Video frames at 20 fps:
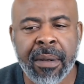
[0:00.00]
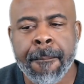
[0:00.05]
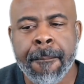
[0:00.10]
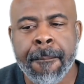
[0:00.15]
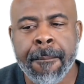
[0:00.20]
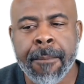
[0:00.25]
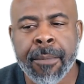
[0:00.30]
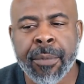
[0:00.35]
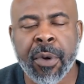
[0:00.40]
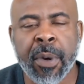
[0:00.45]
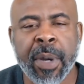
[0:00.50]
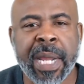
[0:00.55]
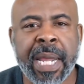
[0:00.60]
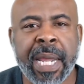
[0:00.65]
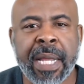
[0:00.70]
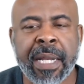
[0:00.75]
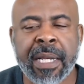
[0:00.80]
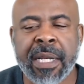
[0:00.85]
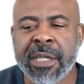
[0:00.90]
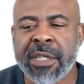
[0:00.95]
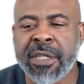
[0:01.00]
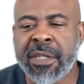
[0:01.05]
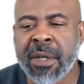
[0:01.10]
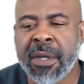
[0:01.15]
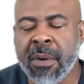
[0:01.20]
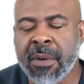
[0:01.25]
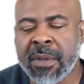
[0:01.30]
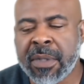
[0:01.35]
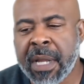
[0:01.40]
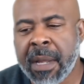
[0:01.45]
So again, this
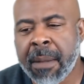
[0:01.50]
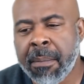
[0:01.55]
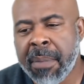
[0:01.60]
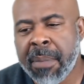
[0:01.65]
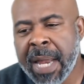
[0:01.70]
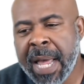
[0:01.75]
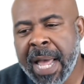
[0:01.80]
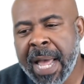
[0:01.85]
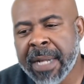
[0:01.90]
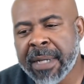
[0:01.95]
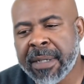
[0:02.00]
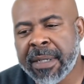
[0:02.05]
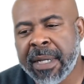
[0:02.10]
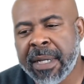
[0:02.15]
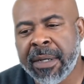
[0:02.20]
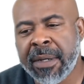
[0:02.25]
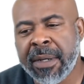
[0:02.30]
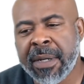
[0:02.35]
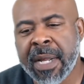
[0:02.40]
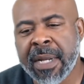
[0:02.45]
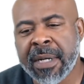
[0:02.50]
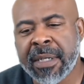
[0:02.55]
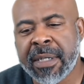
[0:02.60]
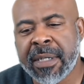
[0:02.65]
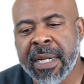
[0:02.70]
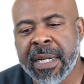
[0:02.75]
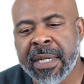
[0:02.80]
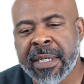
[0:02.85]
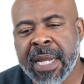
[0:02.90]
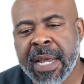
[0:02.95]
shows that blacks in the United
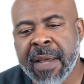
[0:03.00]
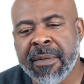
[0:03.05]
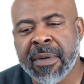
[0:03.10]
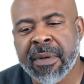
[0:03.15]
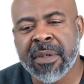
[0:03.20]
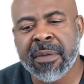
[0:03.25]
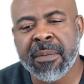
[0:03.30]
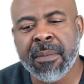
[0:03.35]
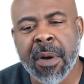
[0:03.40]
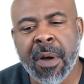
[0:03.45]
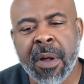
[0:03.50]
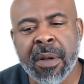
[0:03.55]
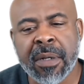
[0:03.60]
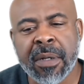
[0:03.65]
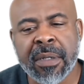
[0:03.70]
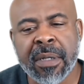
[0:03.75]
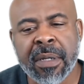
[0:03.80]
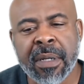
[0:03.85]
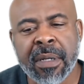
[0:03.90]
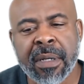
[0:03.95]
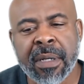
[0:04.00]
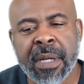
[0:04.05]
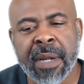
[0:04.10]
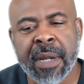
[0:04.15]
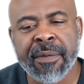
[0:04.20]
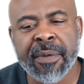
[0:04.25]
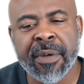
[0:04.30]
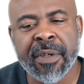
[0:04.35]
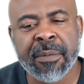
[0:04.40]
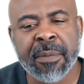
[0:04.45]
States have the smallest
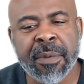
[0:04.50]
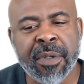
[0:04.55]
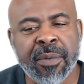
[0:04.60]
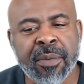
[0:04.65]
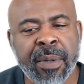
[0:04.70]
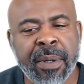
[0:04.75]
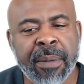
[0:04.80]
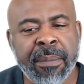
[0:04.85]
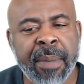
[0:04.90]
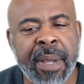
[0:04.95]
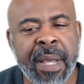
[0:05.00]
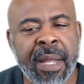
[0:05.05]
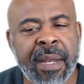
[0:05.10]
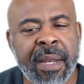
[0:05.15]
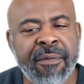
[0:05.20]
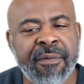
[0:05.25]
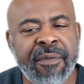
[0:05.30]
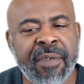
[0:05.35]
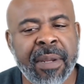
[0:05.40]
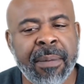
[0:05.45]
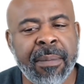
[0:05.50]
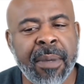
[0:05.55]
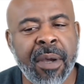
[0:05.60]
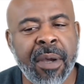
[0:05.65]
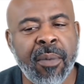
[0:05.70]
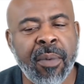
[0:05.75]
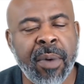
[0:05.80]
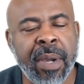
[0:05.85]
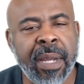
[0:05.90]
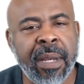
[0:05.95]
difference between male and female
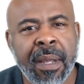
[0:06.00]
weight